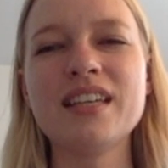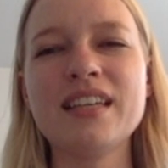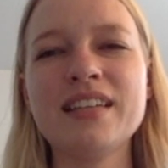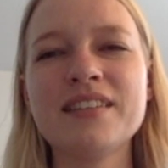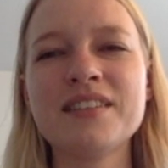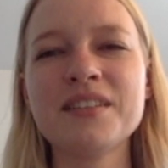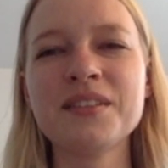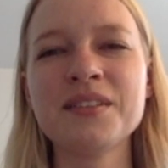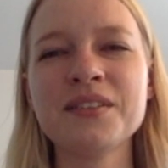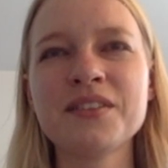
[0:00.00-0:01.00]
it's
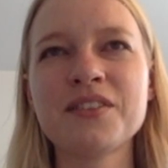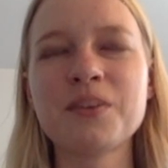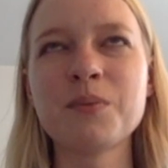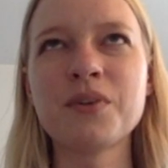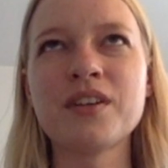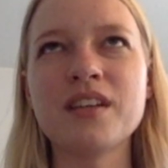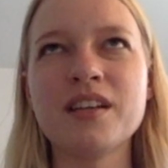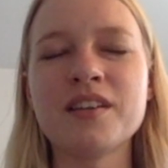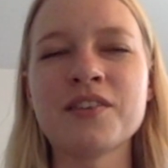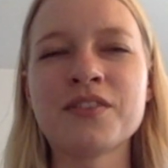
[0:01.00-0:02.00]
still somewhat
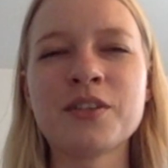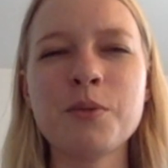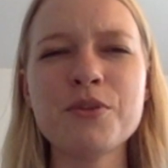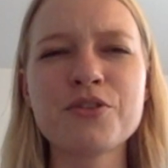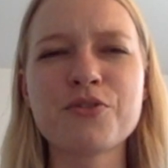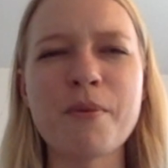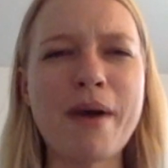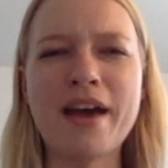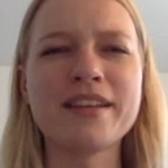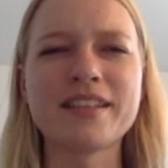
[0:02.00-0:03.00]
of an almost
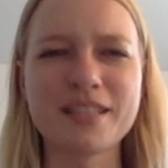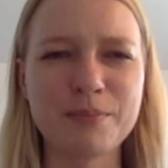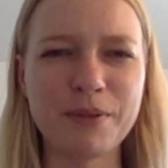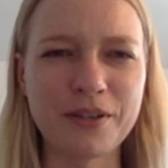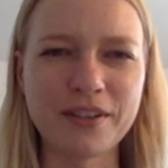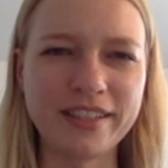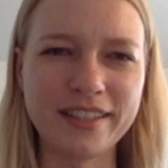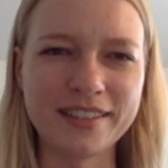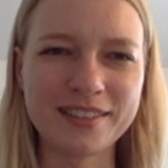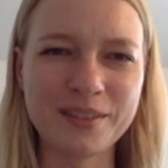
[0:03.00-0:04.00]
traumatic
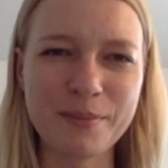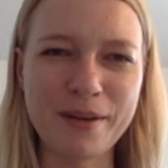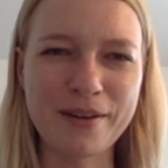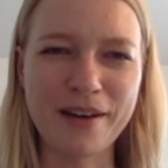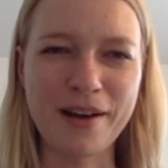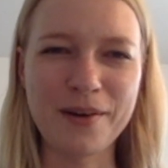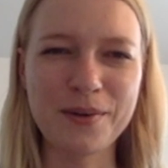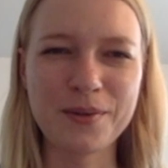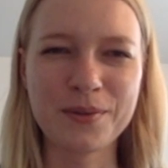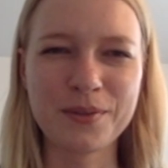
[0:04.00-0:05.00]
experience, no matter
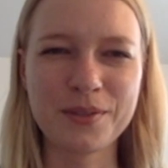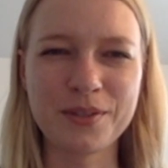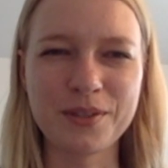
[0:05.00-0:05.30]
how